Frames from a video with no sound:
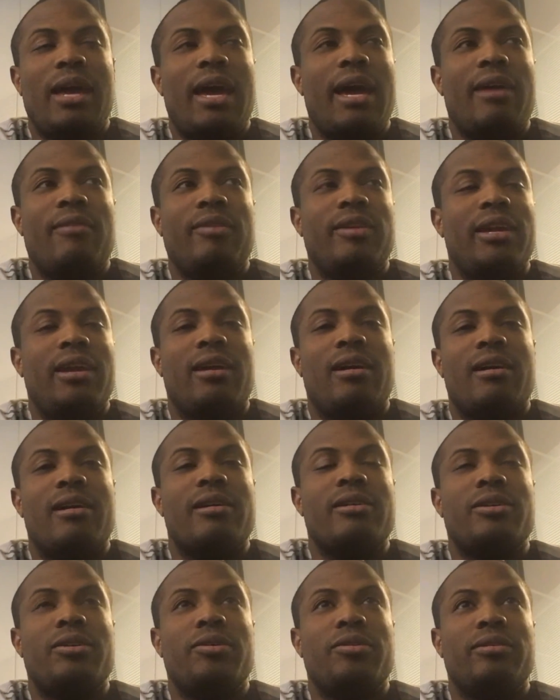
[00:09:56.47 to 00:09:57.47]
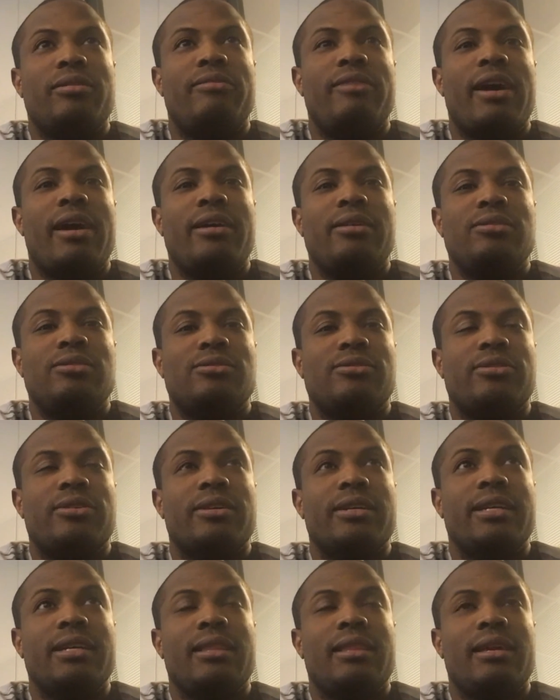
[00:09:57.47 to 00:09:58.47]
have any hard-coded values
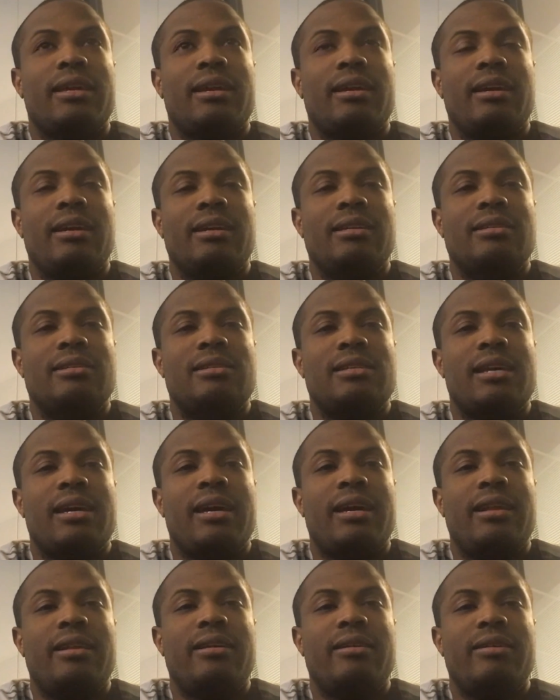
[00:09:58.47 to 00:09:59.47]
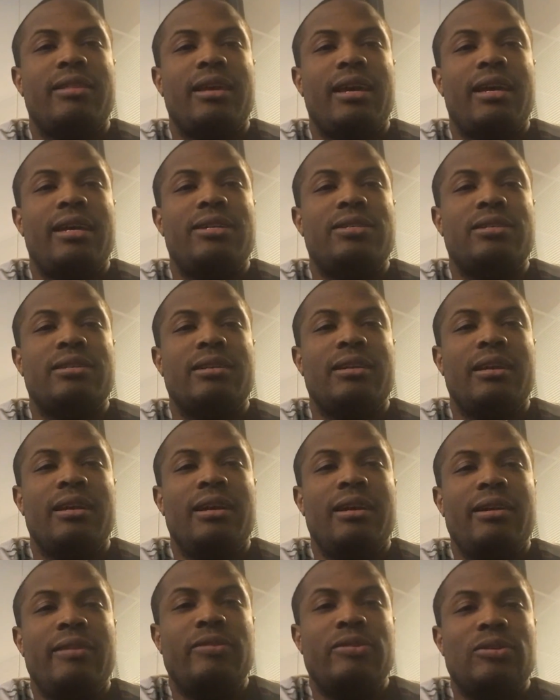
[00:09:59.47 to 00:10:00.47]
for anything inside the agent.
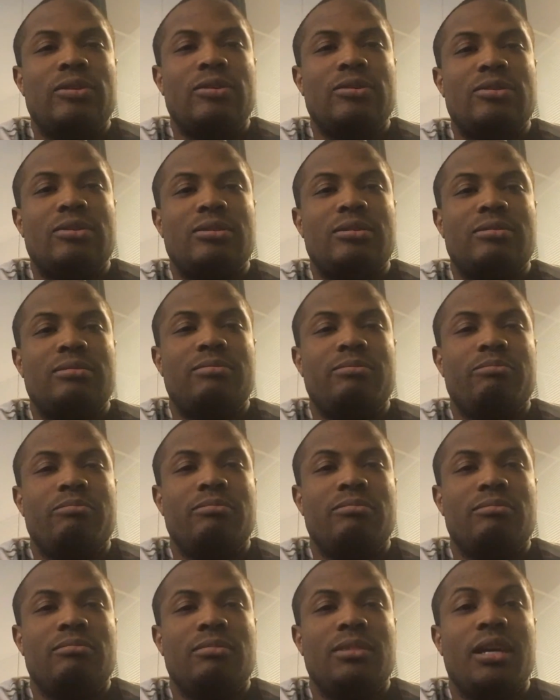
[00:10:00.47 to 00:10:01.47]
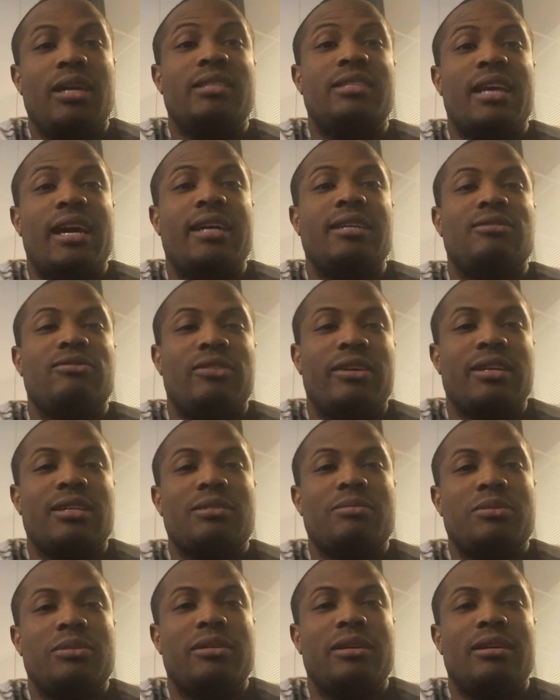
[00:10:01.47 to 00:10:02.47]
So it's as flexible